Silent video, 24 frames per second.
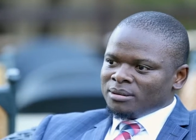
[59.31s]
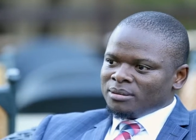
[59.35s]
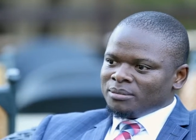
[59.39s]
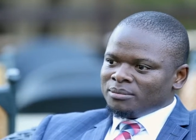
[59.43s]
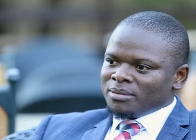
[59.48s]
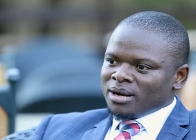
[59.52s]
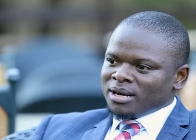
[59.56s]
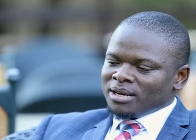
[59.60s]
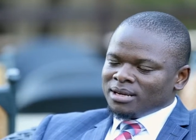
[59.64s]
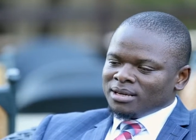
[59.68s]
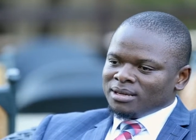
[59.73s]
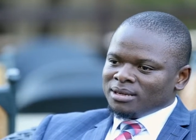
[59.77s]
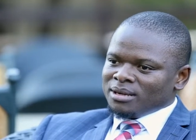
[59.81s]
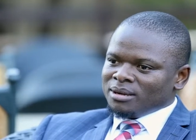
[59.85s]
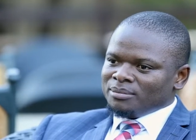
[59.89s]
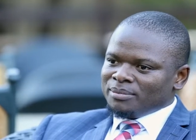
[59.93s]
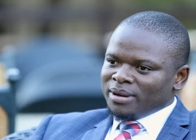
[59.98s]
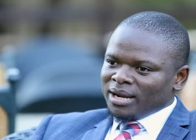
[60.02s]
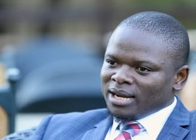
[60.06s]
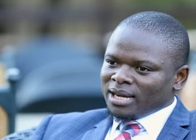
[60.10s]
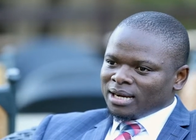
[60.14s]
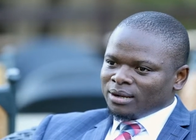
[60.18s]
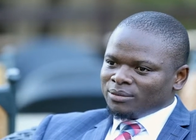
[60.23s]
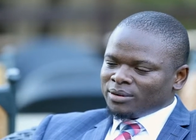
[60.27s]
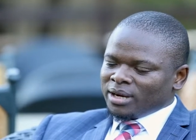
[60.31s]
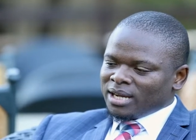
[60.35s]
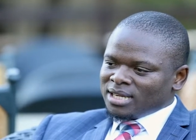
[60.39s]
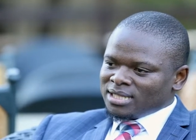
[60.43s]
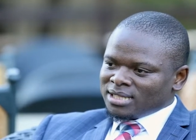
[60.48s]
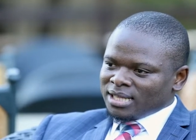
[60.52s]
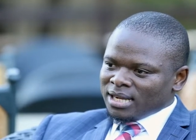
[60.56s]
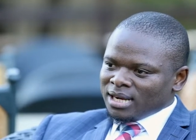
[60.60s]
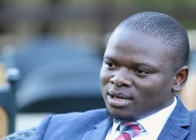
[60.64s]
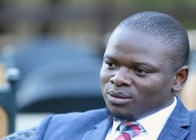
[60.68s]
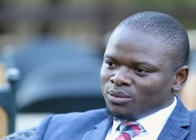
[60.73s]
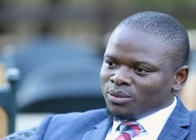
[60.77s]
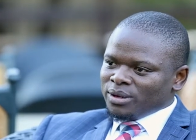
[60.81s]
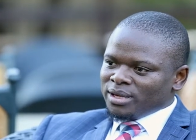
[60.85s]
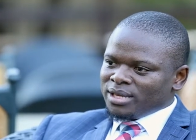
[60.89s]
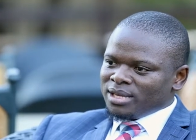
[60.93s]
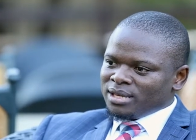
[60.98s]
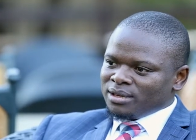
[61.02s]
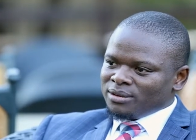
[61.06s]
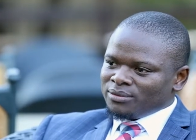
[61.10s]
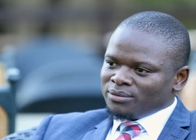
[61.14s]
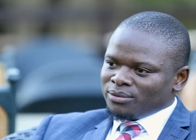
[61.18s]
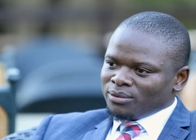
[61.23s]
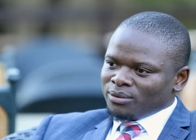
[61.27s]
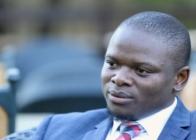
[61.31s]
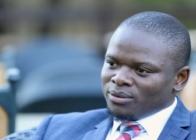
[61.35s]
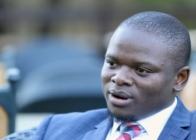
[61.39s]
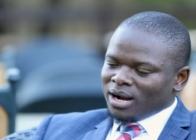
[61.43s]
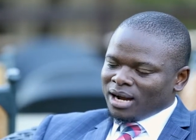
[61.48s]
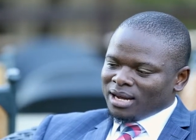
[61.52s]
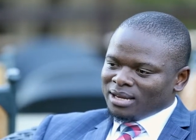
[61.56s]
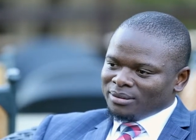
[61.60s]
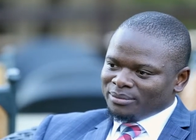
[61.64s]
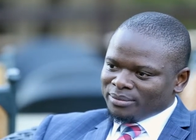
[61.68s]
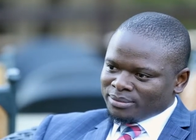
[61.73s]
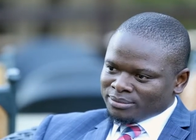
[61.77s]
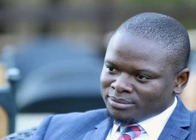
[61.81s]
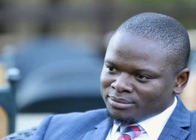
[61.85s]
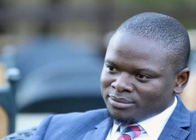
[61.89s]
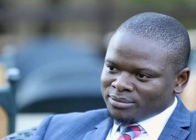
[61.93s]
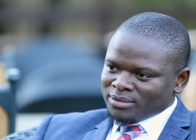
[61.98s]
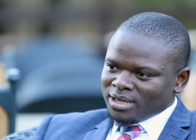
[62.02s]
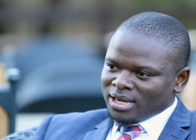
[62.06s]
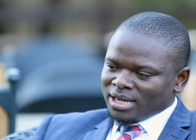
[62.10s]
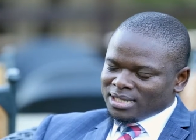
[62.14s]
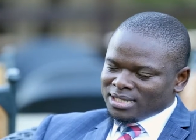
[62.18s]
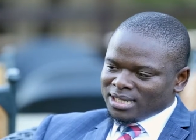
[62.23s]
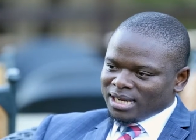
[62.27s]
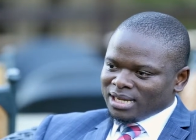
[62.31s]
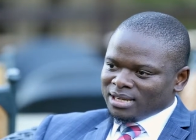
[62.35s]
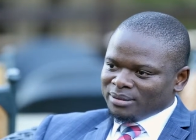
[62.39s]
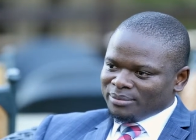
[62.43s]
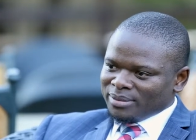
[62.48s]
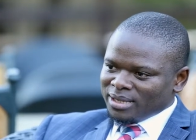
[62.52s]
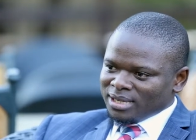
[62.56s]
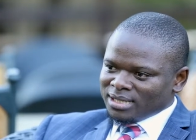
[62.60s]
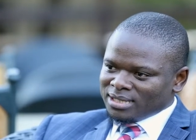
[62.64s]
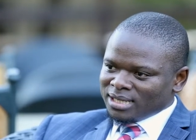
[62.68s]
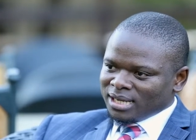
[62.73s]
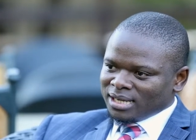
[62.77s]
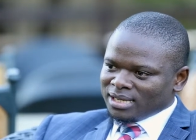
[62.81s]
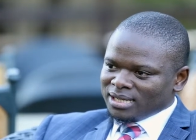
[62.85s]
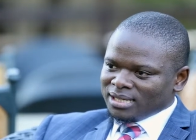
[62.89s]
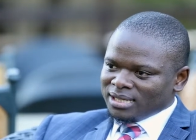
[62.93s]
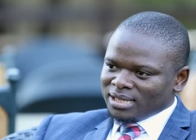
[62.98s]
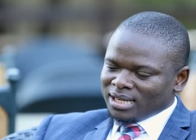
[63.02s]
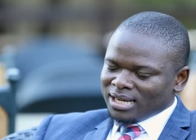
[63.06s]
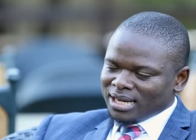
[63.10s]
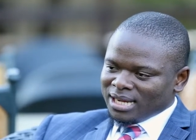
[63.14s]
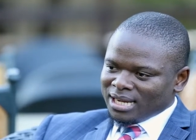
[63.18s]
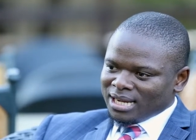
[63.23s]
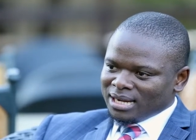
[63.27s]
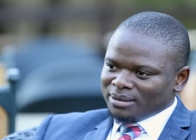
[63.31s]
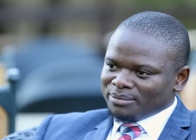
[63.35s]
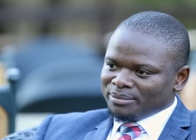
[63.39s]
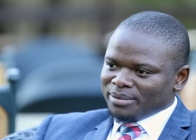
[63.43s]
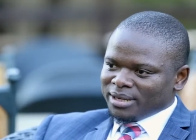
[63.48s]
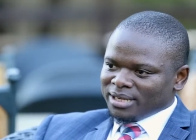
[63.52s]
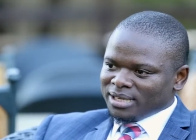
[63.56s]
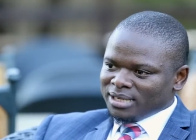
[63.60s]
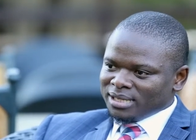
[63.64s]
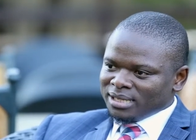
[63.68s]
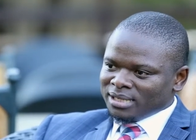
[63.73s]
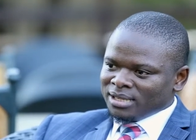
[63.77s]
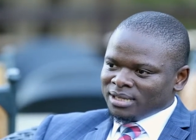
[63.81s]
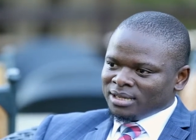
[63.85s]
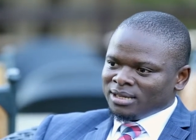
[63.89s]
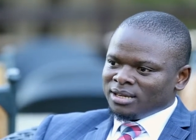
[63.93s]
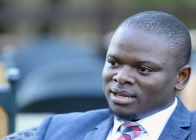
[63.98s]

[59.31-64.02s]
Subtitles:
My background, I started working for high-tech military company